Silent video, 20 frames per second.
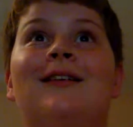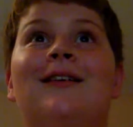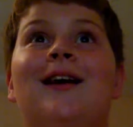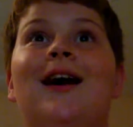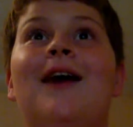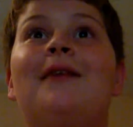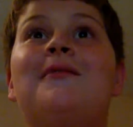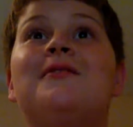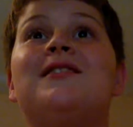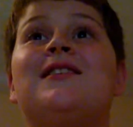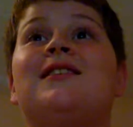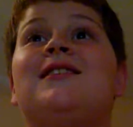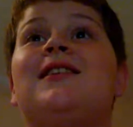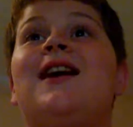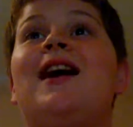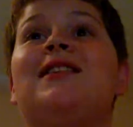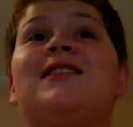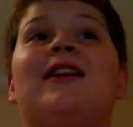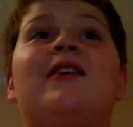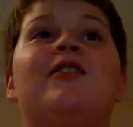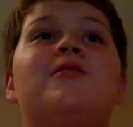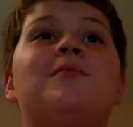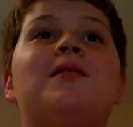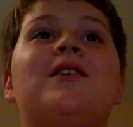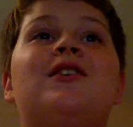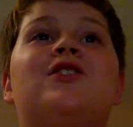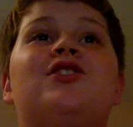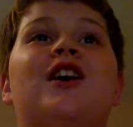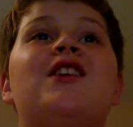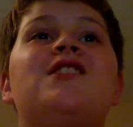It was intense. I was
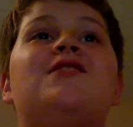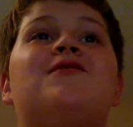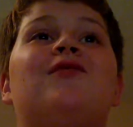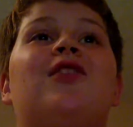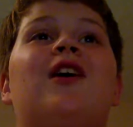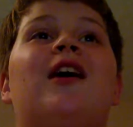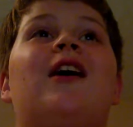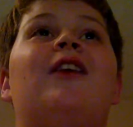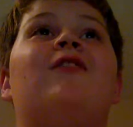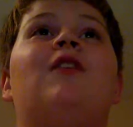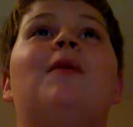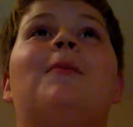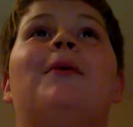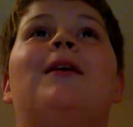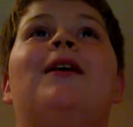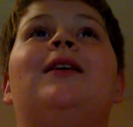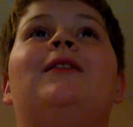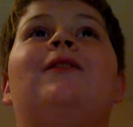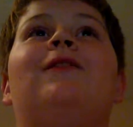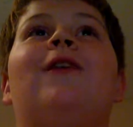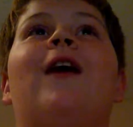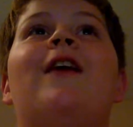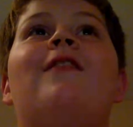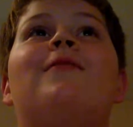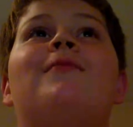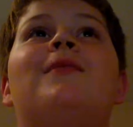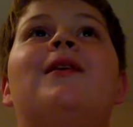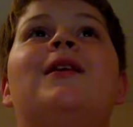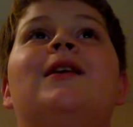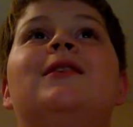being chased for like flipping five
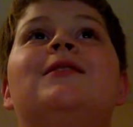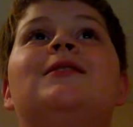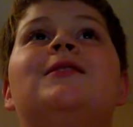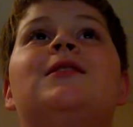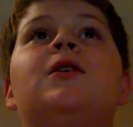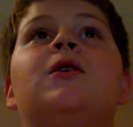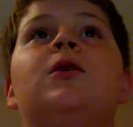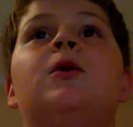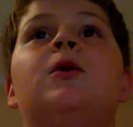minutes.